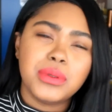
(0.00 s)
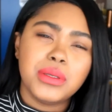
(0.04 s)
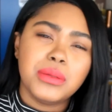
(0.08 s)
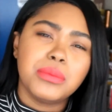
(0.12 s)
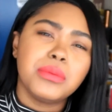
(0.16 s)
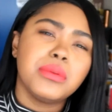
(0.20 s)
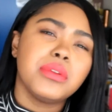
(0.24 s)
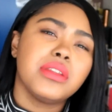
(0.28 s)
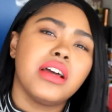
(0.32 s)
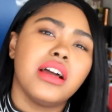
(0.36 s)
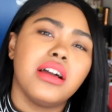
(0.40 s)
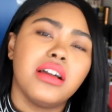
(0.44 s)

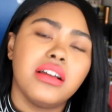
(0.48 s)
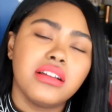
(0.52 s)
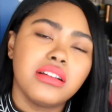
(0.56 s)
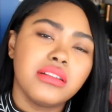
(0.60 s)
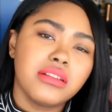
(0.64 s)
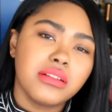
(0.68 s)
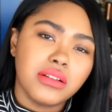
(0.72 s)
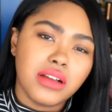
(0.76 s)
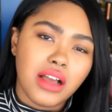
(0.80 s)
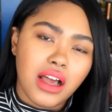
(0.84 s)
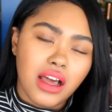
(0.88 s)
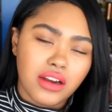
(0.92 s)
people that
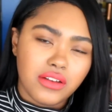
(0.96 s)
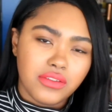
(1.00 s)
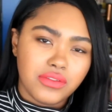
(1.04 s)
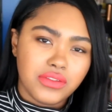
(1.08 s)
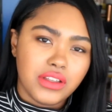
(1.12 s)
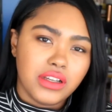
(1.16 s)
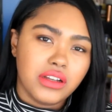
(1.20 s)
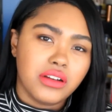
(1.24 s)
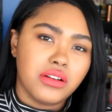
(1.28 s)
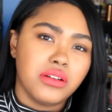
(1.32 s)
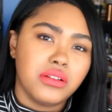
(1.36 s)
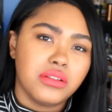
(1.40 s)
out
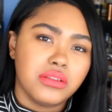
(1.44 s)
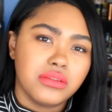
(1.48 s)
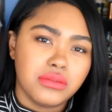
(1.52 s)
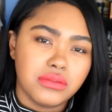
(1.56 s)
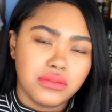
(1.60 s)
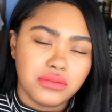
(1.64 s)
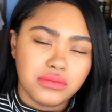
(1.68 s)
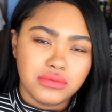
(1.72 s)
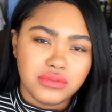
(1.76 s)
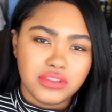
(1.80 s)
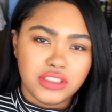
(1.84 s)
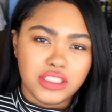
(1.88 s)
of their own
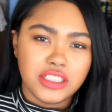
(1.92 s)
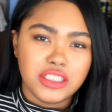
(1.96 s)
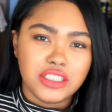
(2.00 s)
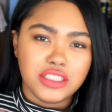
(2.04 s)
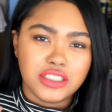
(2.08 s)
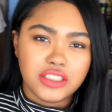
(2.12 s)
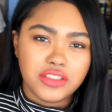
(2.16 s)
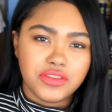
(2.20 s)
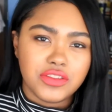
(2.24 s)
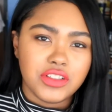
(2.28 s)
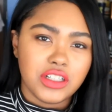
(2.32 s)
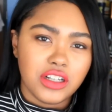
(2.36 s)

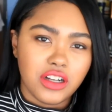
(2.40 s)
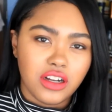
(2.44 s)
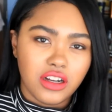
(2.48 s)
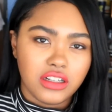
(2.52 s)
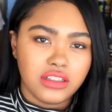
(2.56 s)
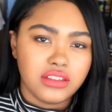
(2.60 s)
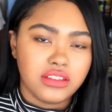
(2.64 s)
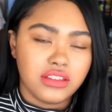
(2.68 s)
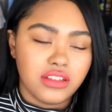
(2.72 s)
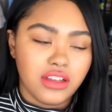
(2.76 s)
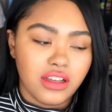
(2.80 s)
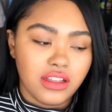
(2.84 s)
goodness of their
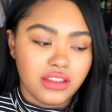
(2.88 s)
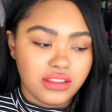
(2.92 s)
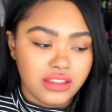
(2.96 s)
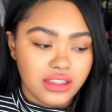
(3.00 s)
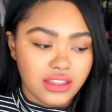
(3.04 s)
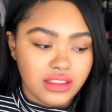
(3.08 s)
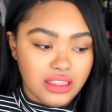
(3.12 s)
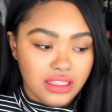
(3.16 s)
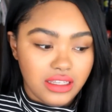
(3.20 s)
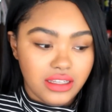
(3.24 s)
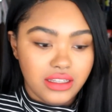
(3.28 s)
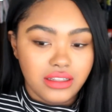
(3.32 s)
heart thought
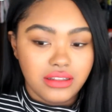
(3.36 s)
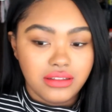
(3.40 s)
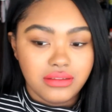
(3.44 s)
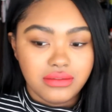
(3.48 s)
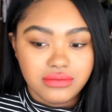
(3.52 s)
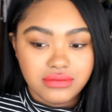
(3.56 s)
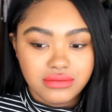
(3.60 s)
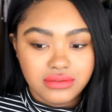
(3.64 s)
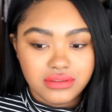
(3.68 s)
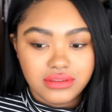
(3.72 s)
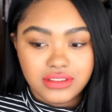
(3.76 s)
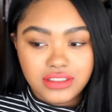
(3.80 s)
that they
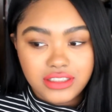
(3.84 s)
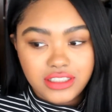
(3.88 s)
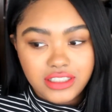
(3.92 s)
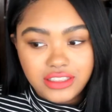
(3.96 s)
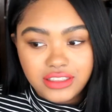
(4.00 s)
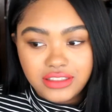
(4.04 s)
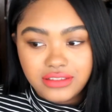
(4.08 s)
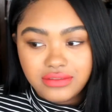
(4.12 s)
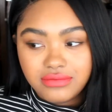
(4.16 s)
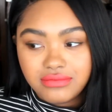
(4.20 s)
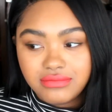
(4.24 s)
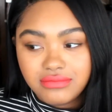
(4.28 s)

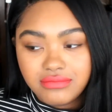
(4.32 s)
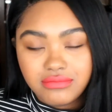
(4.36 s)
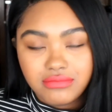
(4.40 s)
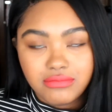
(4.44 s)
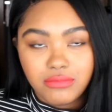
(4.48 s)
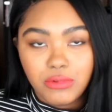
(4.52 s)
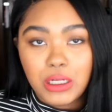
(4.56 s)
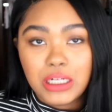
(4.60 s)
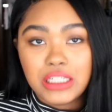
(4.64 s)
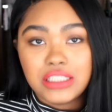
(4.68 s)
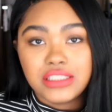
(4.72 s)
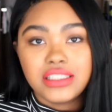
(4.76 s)
could
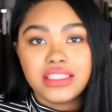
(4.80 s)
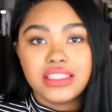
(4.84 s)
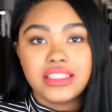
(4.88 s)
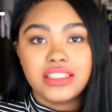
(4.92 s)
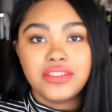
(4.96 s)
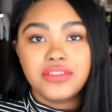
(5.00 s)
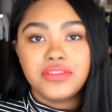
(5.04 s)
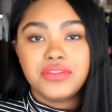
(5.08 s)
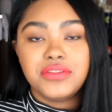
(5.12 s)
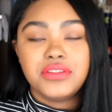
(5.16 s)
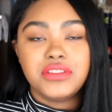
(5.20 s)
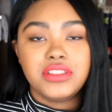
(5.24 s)
want it to
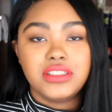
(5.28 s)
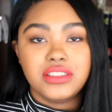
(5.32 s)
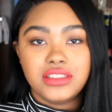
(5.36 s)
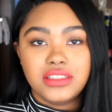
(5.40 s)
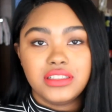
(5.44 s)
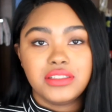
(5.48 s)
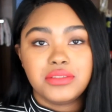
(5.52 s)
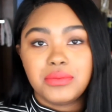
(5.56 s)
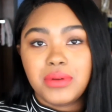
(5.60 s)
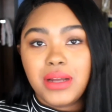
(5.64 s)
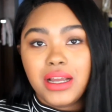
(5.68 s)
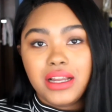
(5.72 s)
give to
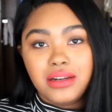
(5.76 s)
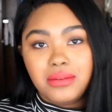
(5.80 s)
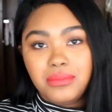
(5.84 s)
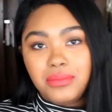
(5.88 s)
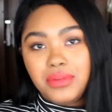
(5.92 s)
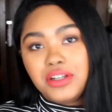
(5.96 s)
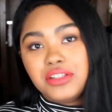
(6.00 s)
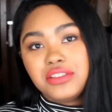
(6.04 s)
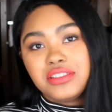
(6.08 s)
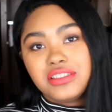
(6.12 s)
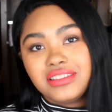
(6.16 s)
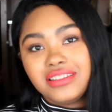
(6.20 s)
this
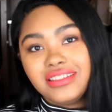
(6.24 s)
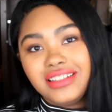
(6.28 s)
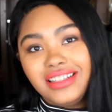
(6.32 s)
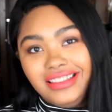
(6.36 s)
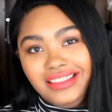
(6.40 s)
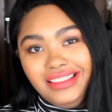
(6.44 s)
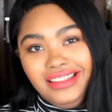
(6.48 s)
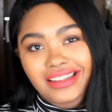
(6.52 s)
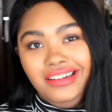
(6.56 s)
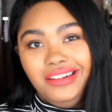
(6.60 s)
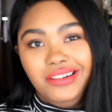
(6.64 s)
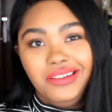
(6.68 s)
random person
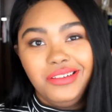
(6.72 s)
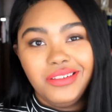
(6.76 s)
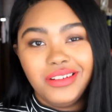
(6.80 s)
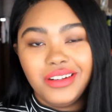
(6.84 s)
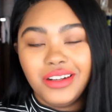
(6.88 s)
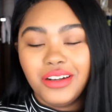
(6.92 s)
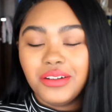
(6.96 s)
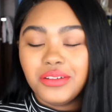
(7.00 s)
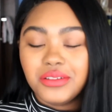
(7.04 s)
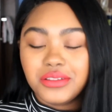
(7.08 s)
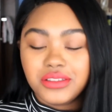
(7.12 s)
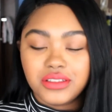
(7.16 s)
that they don't
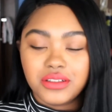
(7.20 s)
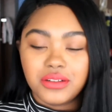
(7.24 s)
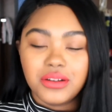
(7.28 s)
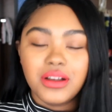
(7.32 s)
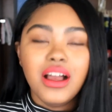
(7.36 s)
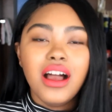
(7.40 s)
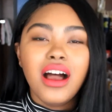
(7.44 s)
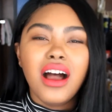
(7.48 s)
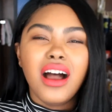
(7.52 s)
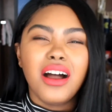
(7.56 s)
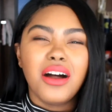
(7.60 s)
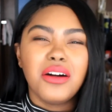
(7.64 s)
know. So
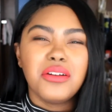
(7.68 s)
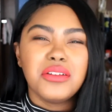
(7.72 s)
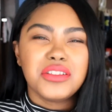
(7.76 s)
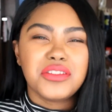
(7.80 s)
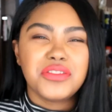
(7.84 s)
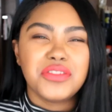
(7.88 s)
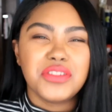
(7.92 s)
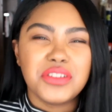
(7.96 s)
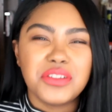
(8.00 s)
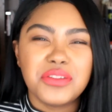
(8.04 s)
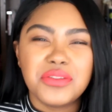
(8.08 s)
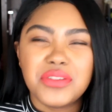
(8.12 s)
I
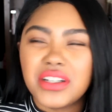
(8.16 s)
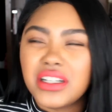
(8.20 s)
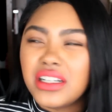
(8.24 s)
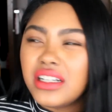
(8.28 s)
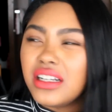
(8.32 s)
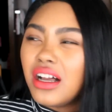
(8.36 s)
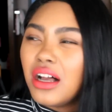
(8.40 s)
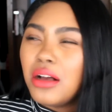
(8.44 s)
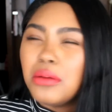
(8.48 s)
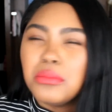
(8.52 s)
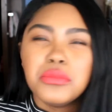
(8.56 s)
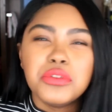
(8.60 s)
always feel
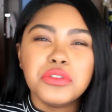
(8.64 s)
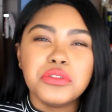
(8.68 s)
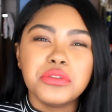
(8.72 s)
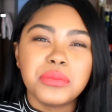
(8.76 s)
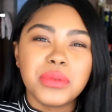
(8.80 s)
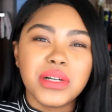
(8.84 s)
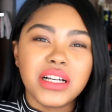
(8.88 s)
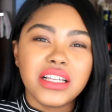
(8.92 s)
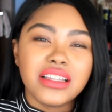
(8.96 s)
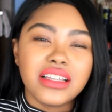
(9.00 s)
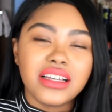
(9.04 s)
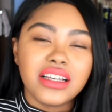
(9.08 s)
very
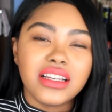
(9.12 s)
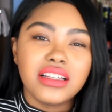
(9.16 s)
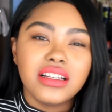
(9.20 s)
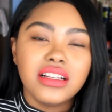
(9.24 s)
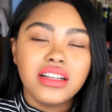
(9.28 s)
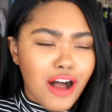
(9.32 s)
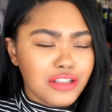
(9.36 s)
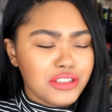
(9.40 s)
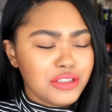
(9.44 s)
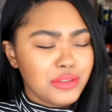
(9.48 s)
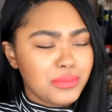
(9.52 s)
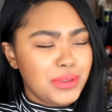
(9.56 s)
humbled by that.
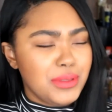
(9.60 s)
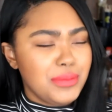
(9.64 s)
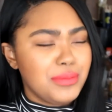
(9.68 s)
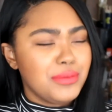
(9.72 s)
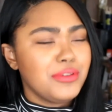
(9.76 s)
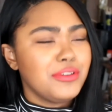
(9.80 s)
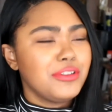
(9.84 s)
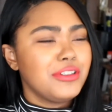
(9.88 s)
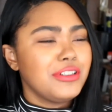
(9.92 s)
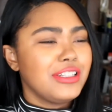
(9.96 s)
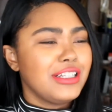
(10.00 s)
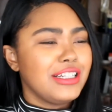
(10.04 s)
Also,
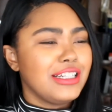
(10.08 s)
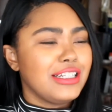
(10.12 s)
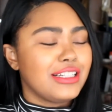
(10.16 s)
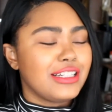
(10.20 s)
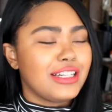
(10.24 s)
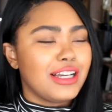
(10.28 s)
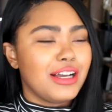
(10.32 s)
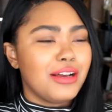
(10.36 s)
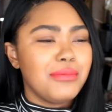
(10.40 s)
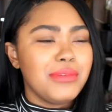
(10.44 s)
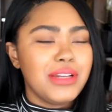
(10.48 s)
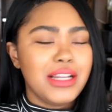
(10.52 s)
people were like
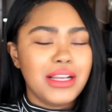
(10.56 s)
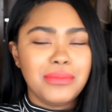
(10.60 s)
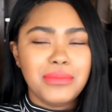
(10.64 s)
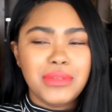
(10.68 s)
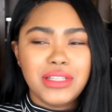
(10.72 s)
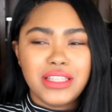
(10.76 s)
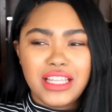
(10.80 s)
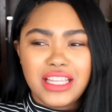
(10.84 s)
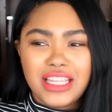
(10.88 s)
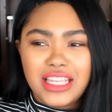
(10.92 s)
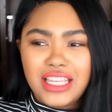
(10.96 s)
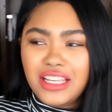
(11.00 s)
coming at
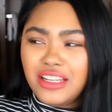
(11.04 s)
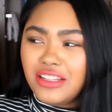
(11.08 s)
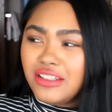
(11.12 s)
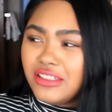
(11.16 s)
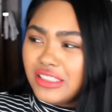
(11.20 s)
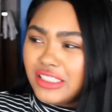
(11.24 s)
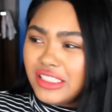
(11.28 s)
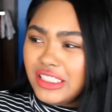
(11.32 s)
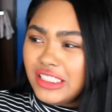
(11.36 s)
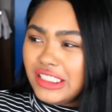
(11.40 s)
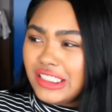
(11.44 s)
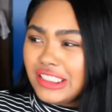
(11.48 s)
me like,
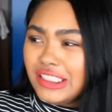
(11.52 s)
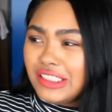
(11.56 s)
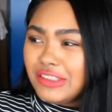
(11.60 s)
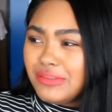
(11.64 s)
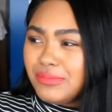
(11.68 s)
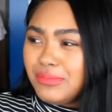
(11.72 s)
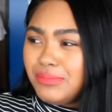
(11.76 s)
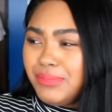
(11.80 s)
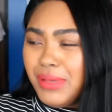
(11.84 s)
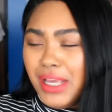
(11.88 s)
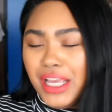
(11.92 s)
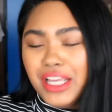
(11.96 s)
Kendall, she's just
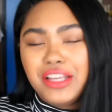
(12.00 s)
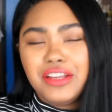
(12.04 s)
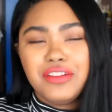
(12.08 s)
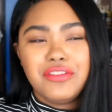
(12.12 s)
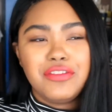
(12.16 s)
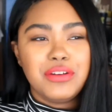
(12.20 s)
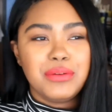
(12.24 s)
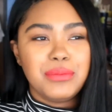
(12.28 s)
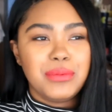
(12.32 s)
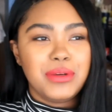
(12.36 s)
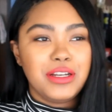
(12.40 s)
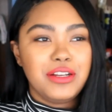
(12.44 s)
begging
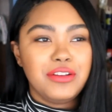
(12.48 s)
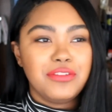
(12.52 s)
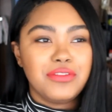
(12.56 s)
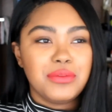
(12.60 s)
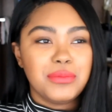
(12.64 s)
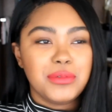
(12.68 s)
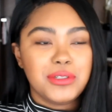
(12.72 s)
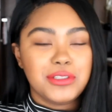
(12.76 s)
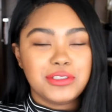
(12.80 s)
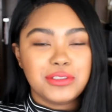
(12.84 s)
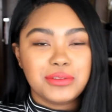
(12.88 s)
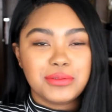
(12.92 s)
for money
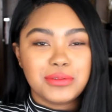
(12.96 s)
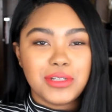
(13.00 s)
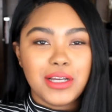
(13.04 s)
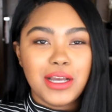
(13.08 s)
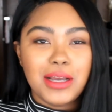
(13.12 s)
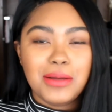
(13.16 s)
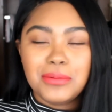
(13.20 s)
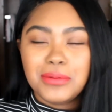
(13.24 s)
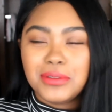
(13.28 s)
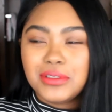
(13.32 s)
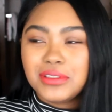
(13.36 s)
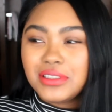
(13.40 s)
from her
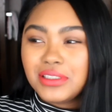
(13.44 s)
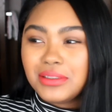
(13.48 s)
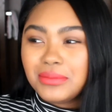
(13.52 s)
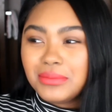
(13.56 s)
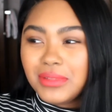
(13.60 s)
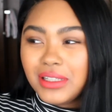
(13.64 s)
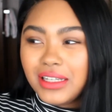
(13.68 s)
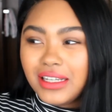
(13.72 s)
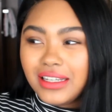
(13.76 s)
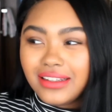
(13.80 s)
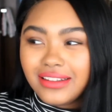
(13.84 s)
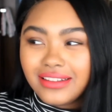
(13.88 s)
subscribers. And
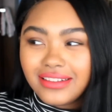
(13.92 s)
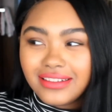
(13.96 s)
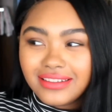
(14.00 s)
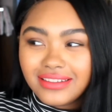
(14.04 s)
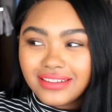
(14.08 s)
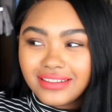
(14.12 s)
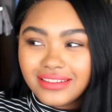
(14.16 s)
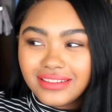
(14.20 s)
I'm like,